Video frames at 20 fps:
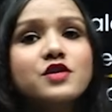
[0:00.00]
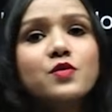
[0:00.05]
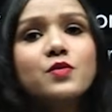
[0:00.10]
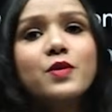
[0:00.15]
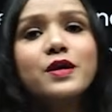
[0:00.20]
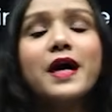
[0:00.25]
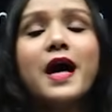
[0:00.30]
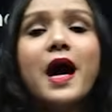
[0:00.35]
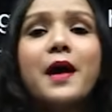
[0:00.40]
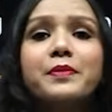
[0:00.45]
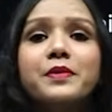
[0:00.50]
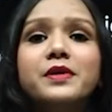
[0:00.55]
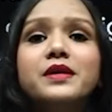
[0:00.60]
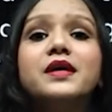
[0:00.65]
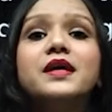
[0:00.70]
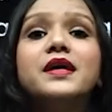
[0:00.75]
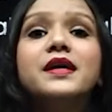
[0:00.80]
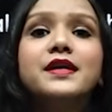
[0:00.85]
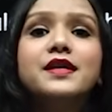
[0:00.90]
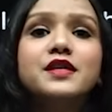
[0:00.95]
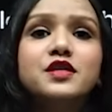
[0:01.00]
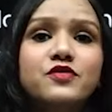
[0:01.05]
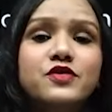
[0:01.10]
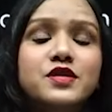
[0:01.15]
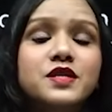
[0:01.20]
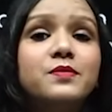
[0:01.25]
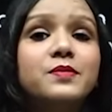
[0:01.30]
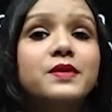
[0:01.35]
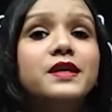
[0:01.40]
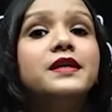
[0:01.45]
what happened, his
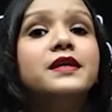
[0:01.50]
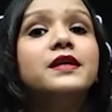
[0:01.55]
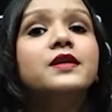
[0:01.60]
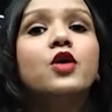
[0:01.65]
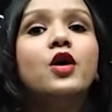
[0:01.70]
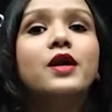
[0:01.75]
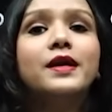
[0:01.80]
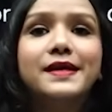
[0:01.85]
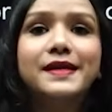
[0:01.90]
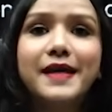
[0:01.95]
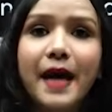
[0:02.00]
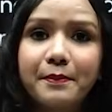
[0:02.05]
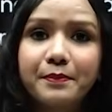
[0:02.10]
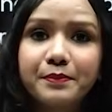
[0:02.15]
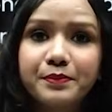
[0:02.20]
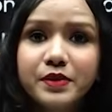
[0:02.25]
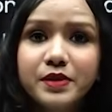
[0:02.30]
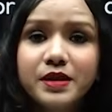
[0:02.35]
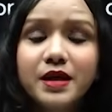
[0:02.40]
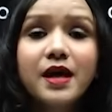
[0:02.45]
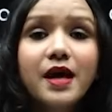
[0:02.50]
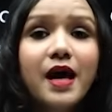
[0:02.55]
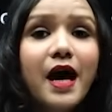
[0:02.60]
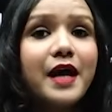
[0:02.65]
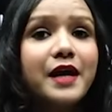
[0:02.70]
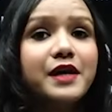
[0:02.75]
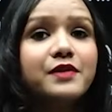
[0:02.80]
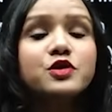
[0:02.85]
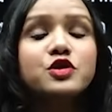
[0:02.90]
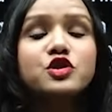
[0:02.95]
visibility got dampened
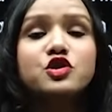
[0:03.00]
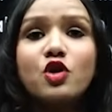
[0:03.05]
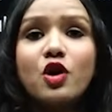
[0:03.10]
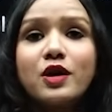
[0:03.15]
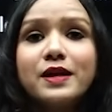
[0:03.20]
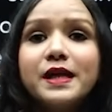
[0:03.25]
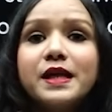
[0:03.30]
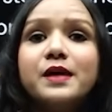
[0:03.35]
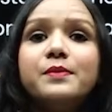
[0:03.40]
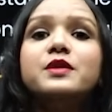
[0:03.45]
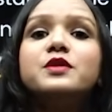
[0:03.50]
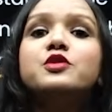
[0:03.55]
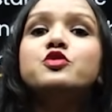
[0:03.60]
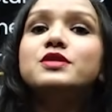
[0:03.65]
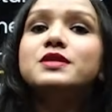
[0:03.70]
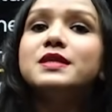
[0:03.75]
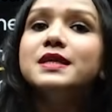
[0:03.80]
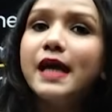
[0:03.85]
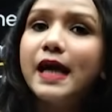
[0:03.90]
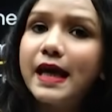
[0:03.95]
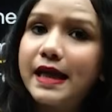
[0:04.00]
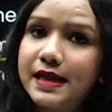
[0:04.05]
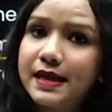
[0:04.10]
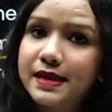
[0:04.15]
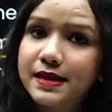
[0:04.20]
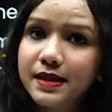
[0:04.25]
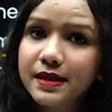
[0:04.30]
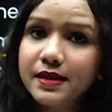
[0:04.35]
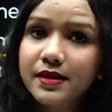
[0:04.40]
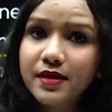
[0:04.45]
and he was not able to see
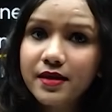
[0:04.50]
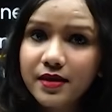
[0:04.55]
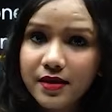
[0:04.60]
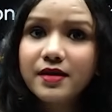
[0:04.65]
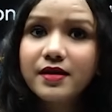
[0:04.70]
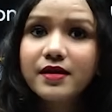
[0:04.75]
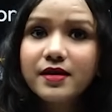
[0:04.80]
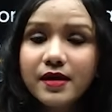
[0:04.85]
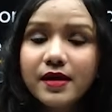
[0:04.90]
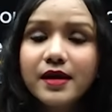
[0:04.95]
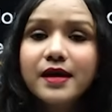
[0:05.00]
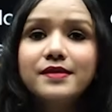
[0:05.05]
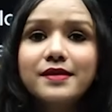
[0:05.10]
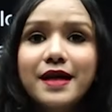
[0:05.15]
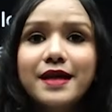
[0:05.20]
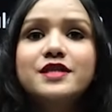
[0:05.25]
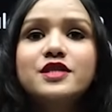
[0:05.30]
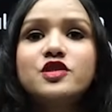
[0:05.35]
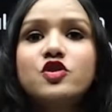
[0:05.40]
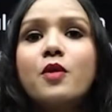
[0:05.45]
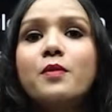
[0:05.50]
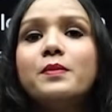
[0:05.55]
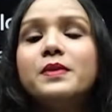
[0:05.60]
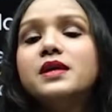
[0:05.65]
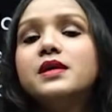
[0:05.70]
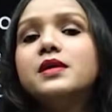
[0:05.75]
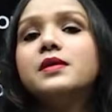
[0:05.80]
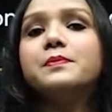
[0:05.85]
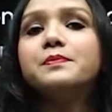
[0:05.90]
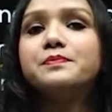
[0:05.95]
anything in that
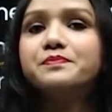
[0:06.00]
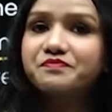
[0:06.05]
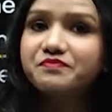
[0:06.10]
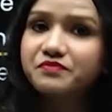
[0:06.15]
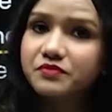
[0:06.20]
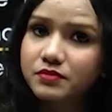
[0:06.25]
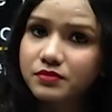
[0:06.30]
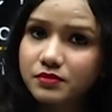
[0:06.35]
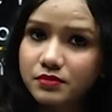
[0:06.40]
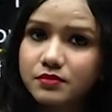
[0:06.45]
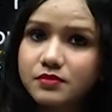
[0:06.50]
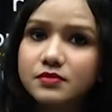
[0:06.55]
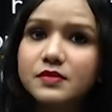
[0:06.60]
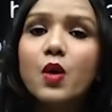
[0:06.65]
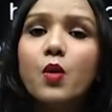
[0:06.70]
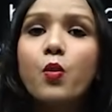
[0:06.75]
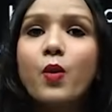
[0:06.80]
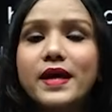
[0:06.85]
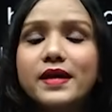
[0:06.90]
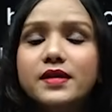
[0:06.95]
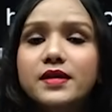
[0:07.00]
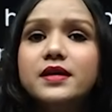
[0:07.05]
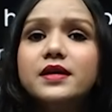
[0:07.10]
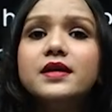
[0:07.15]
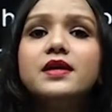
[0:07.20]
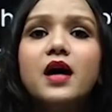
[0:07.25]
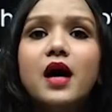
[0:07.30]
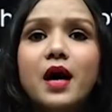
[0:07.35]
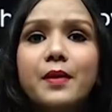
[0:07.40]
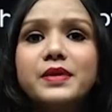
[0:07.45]
stormy weather
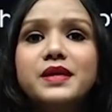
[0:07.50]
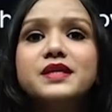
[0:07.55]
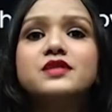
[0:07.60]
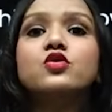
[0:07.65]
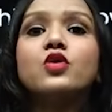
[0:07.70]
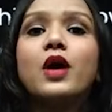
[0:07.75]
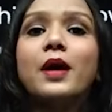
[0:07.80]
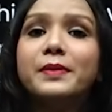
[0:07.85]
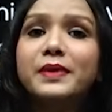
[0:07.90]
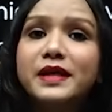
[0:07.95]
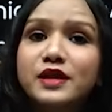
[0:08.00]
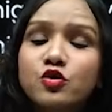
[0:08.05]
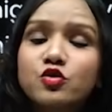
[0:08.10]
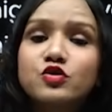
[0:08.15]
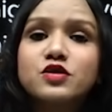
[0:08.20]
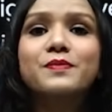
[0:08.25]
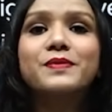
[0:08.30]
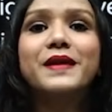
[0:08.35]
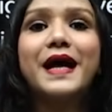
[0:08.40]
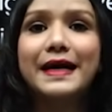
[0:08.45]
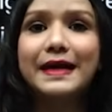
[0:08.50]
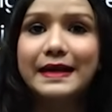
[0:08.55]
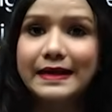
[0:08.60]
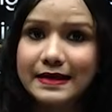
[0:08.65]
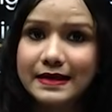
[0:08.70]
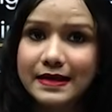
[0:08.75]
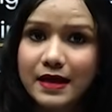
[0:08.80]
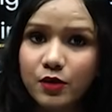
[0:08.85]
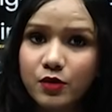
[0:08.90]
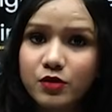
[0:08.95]
amid those black
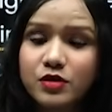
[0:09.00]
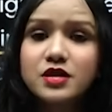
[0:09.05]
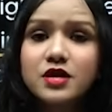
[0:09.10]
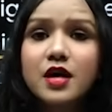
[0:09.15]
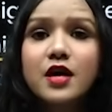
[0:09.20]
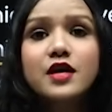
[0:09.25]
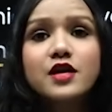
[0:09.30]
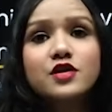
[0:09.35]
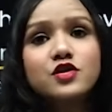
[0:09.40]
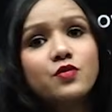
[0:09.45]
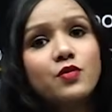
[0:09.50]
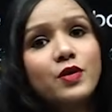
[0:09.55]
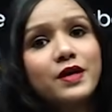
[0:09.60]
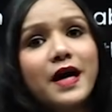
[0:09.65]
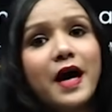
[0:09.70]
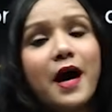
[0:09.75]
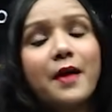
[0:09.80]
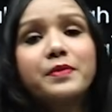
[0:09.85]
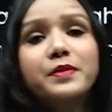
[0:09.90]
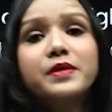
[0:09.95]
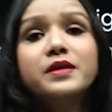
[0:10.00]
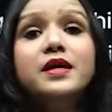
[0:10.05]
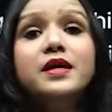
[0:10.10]
clouds. So what happened,